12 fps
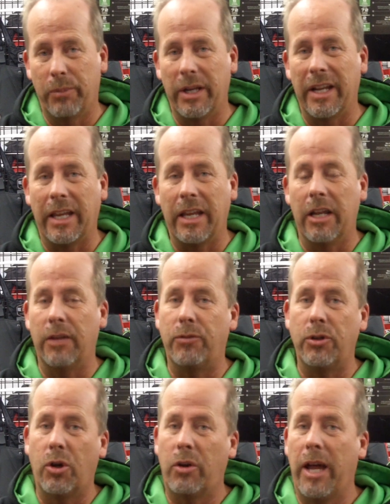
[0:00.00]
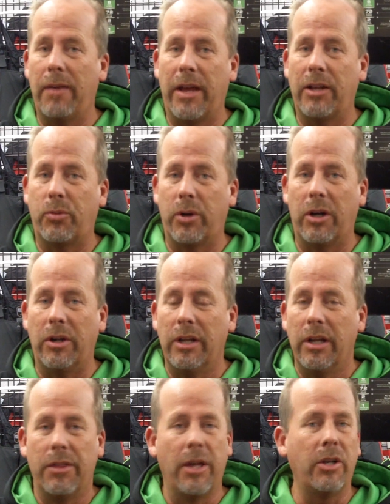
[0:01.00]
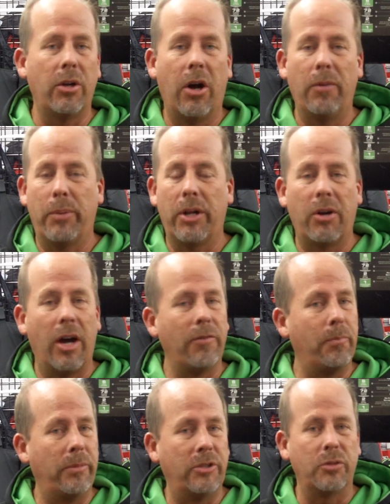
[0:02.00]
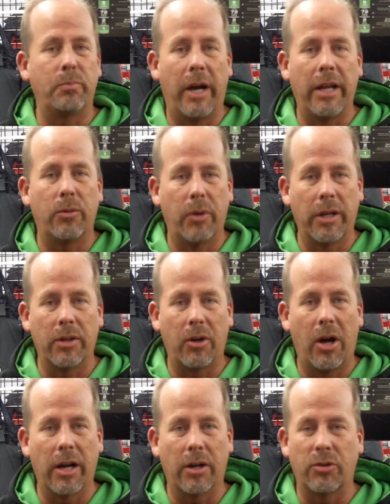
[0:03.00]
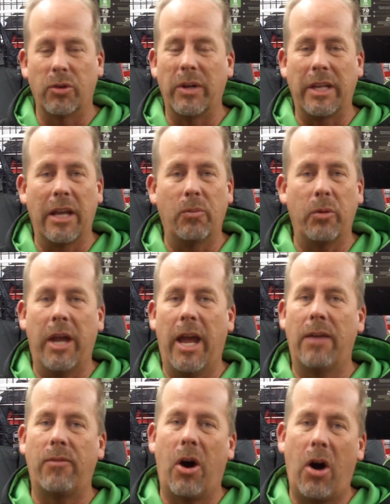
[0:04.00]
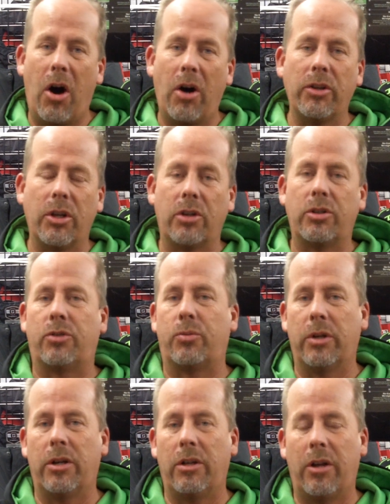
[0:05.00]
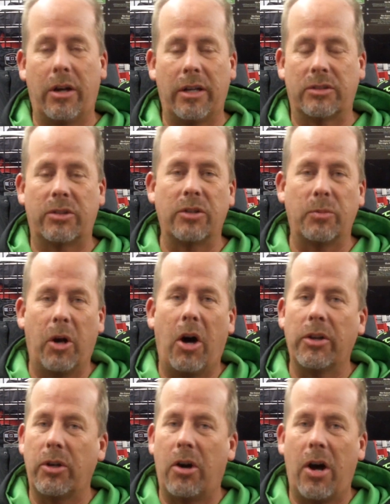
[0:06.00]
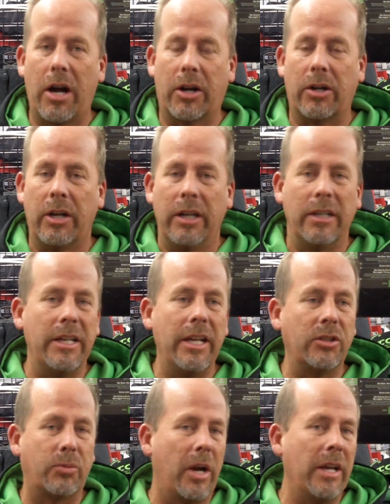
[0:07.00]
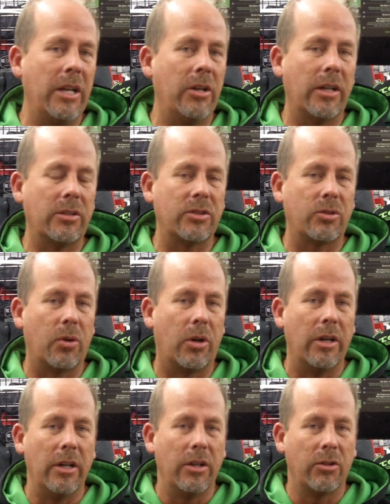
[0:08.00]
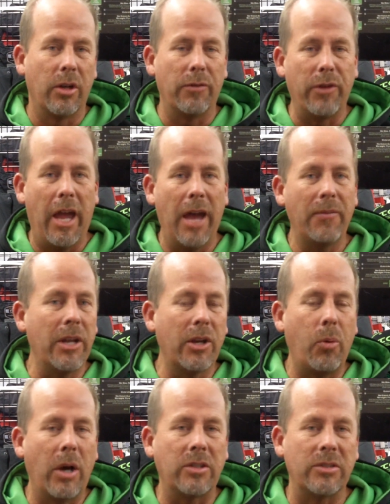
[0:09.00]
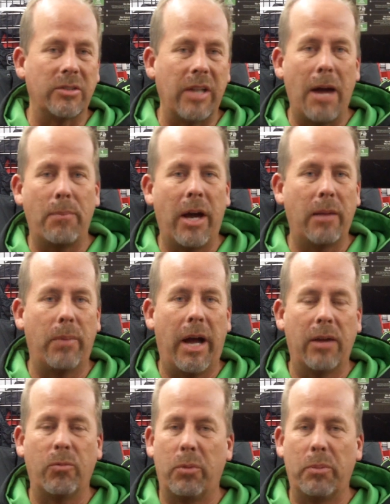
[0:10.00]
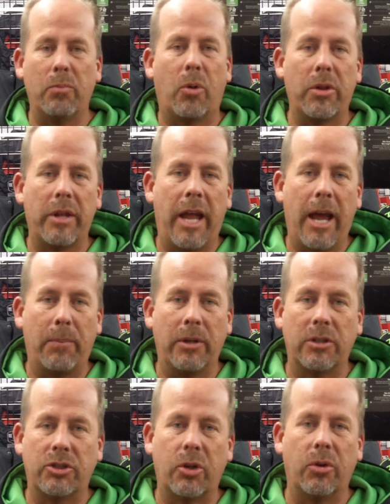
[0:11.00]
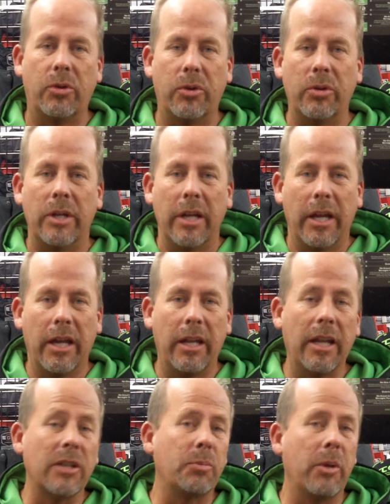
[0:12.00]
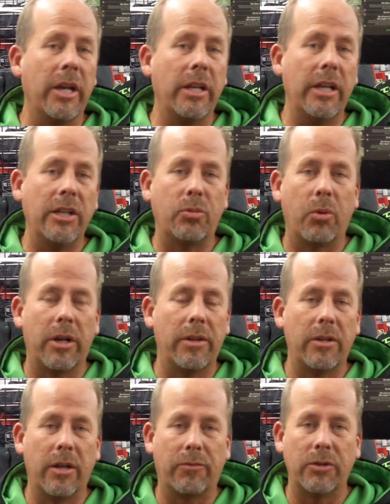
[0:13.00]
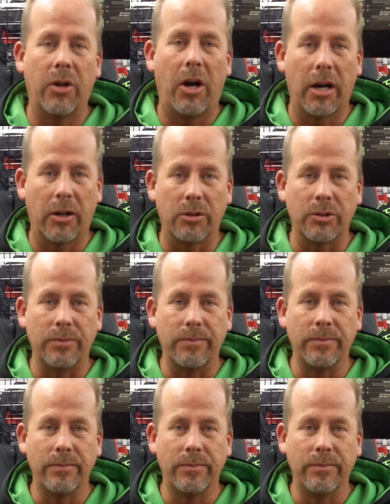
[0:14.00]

But again, if you don't have that drill, then you're all better off just buying a regular auger. So again, we have all your auger needs right here at the store. So if you have any questions, stop on by and we'll be more than happy to show you and explain each one of the different augers.